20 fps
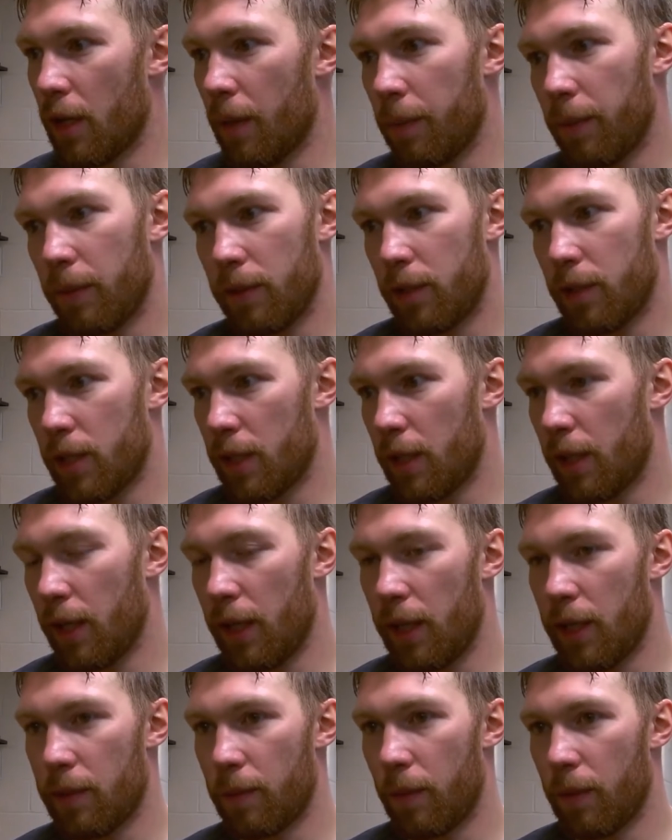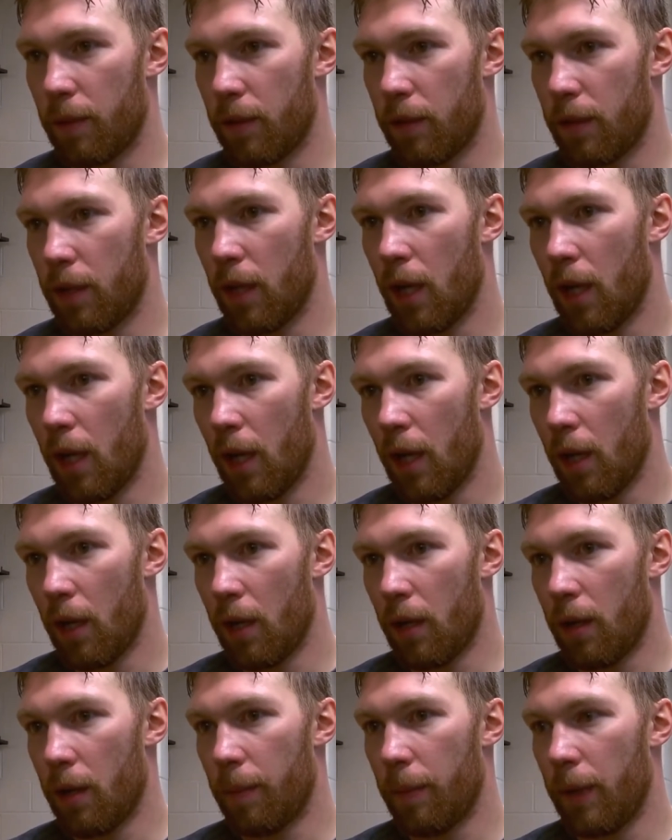stop it just in case we'll
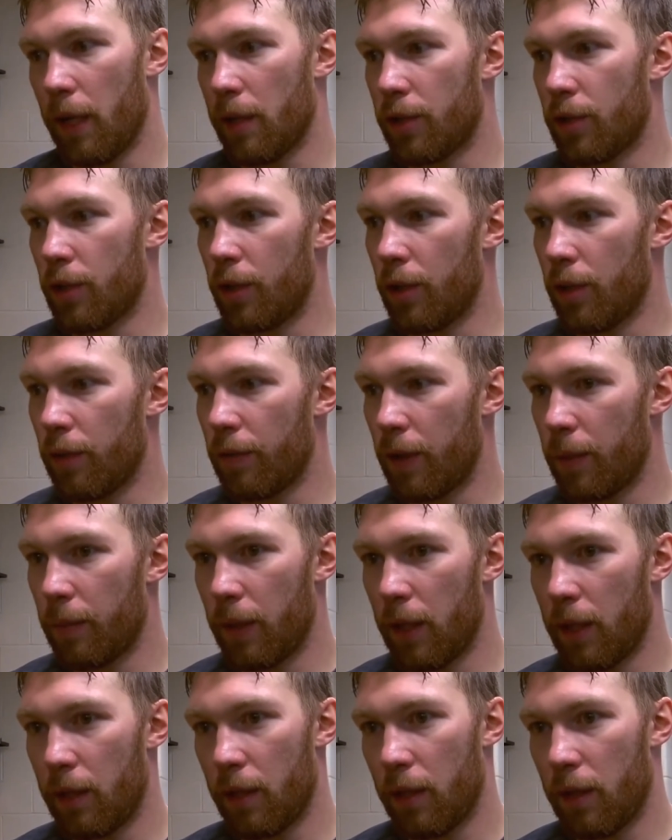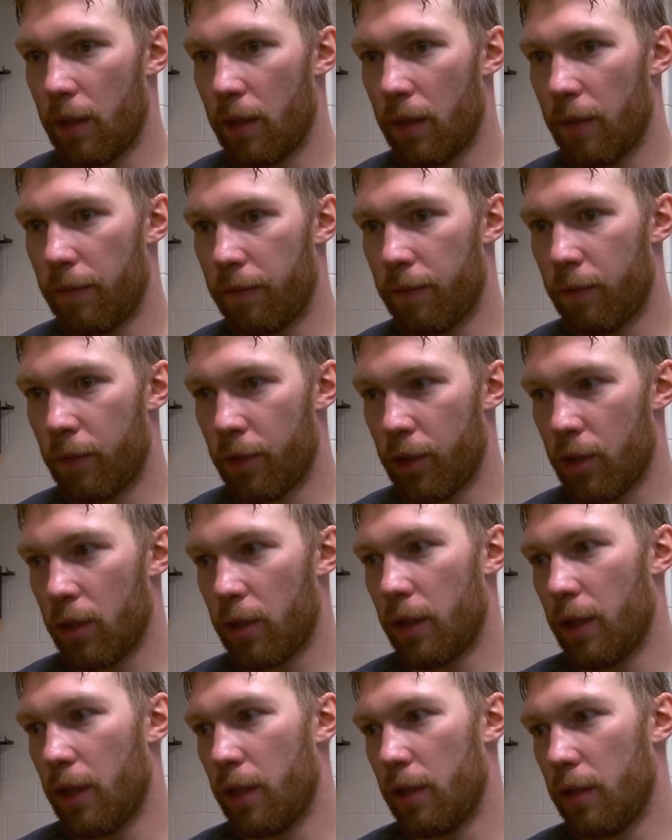make a turnover. But
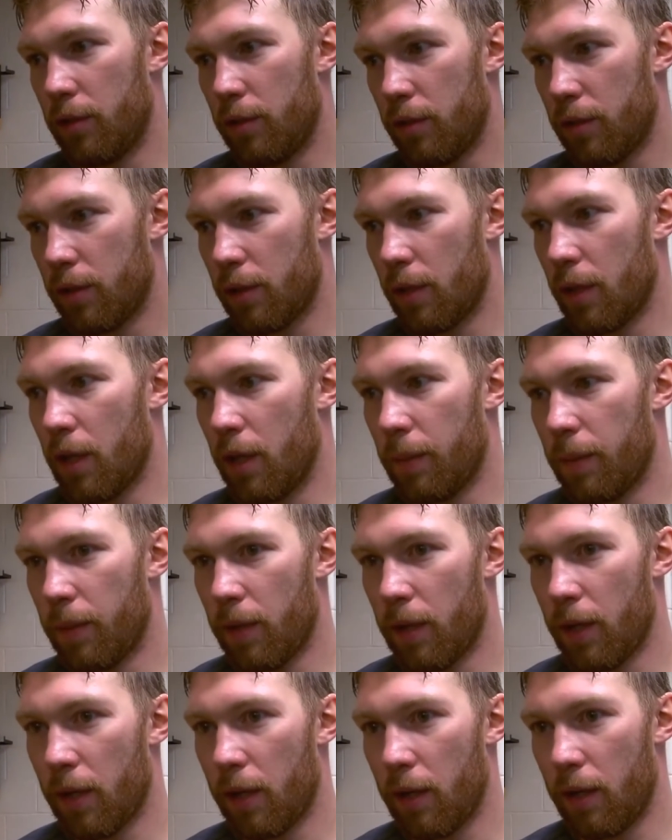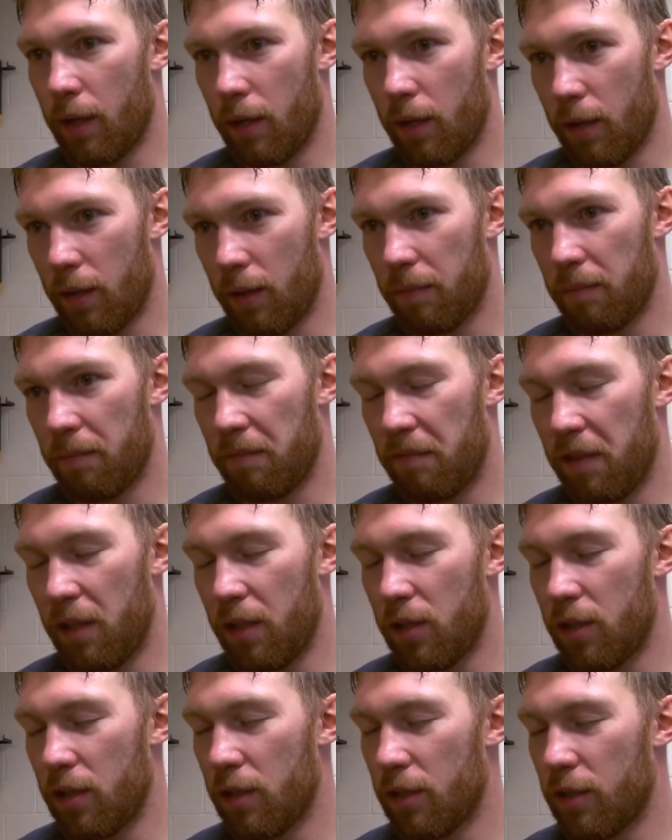fortunately, just got a puck and
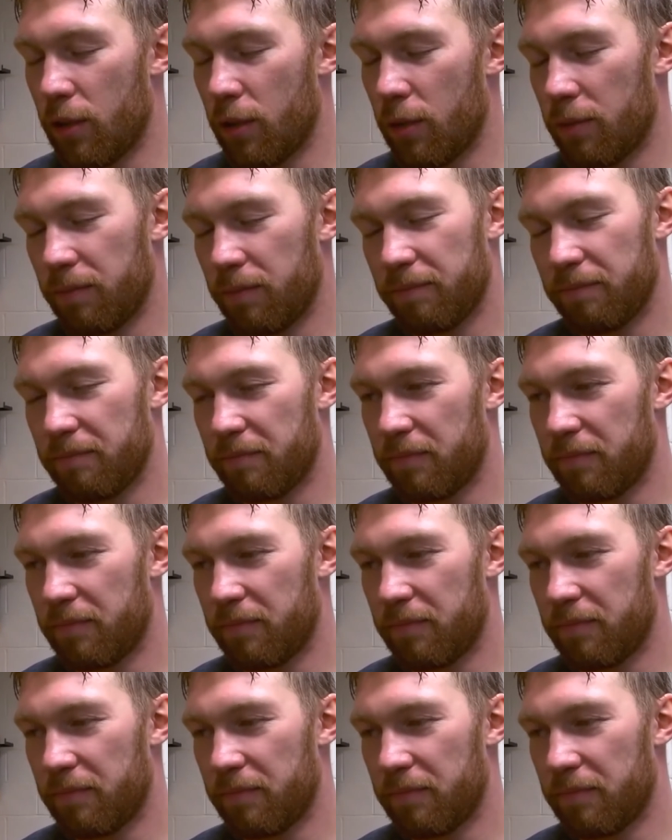finish it. So.